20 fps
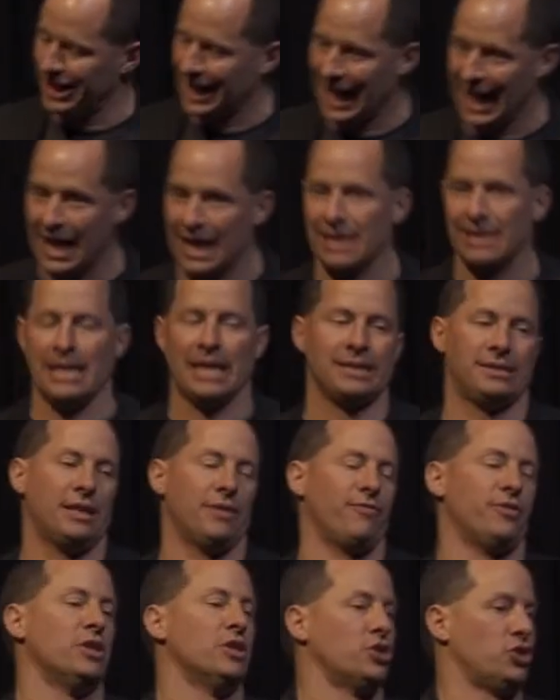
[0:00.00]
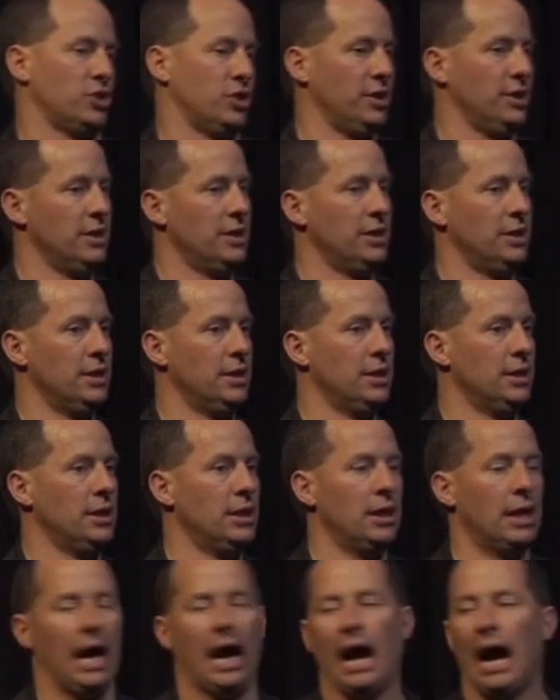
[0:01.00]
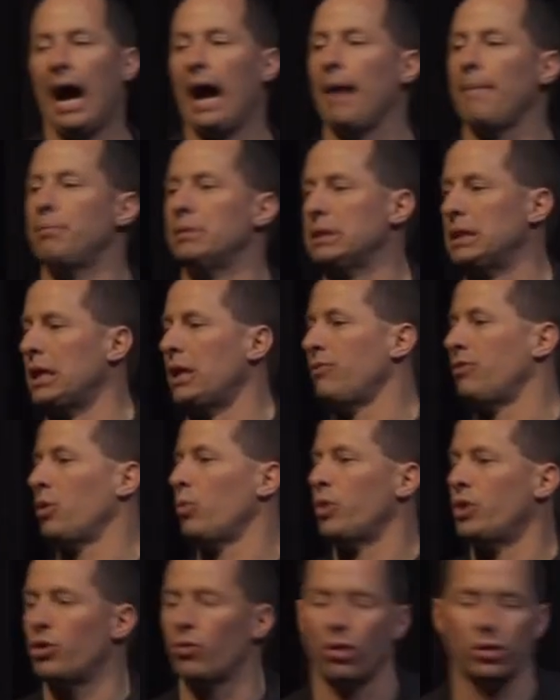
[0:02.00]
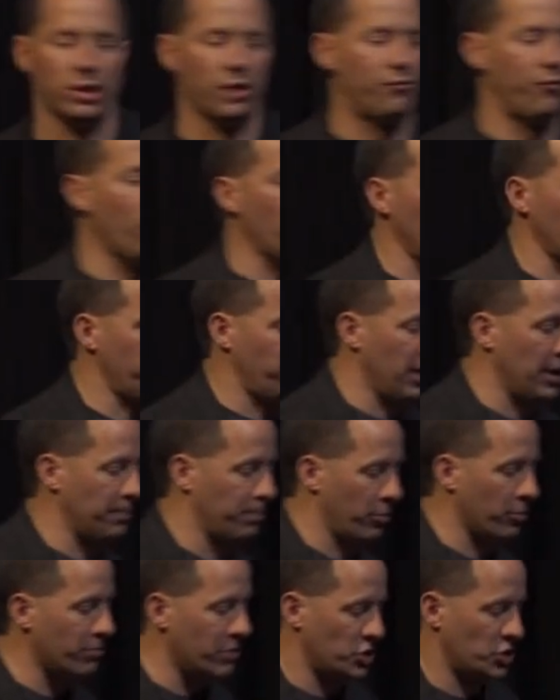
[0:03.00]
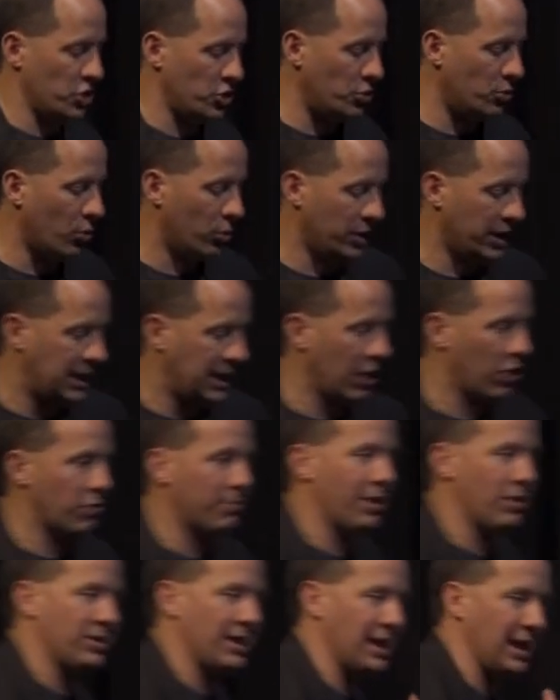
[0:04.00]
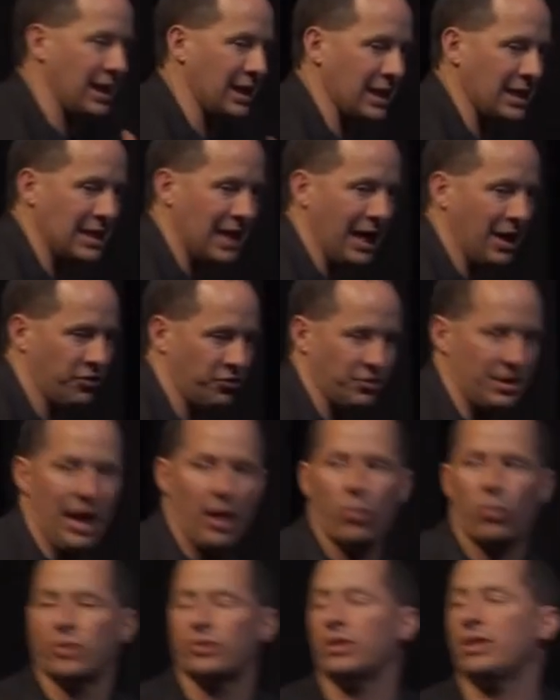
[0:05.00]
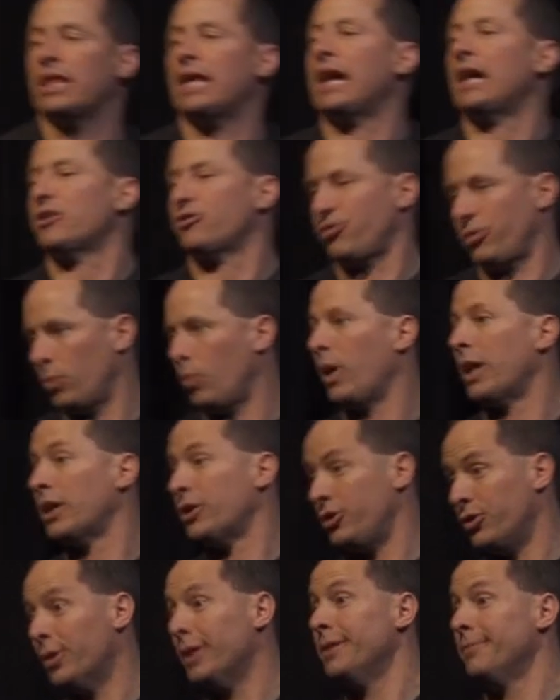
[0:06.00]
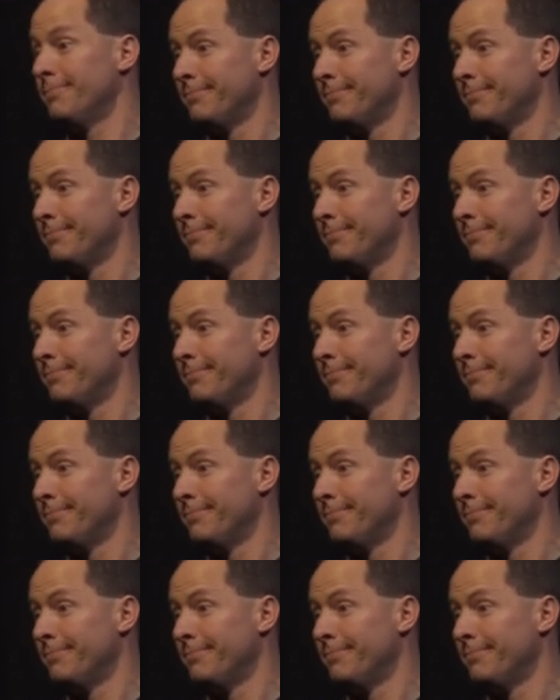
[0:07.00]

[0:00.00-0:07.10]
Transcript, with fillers: hate that definition. I believe that when you're only focused on permission, you only care about getting a yes, not whether they actually want to do it.